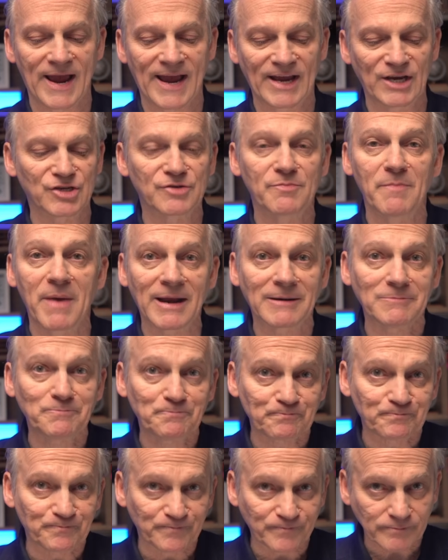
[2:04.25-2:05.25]
aged men
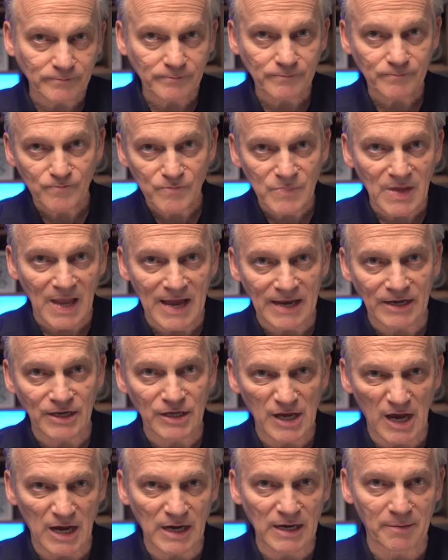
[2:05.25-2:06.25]
and
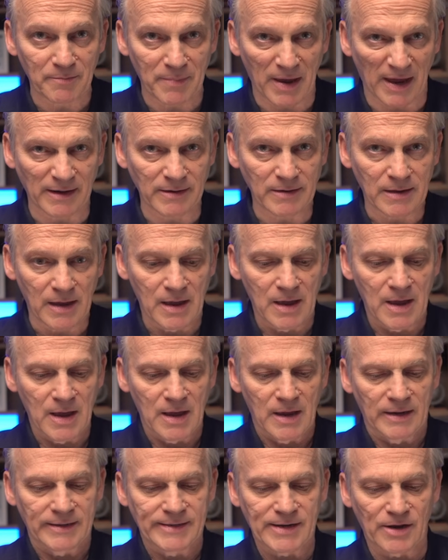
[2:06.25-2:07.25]
young men.
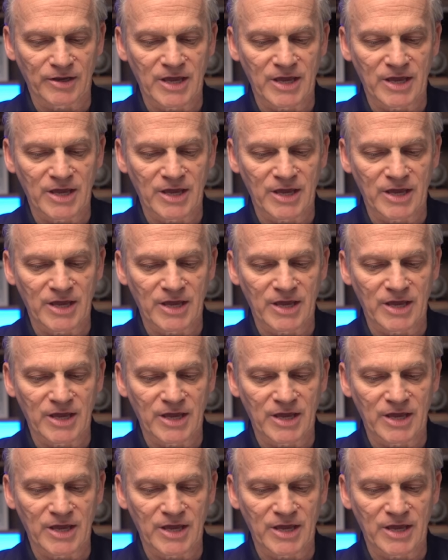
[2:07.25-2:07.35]
Now,